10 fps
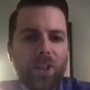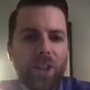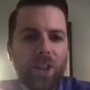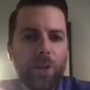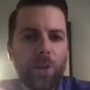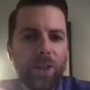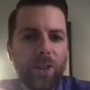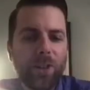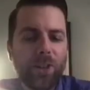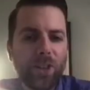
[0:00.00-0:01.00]
John Elway
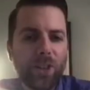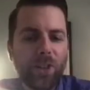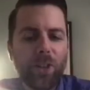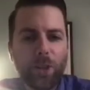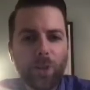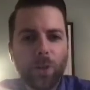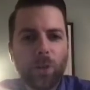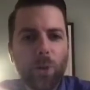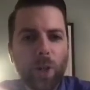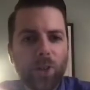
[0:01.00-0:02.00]
is going to continue his
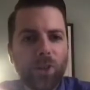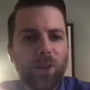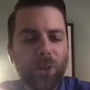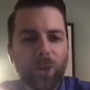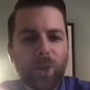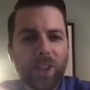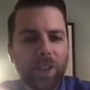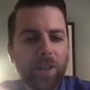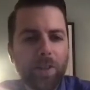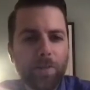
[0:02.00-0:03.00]
quest to
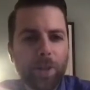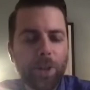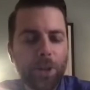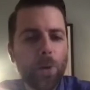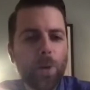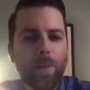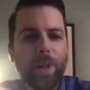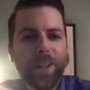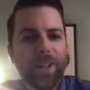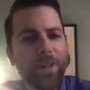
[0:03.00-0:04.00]
find a
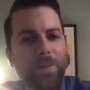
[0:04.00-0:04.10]
quarterback.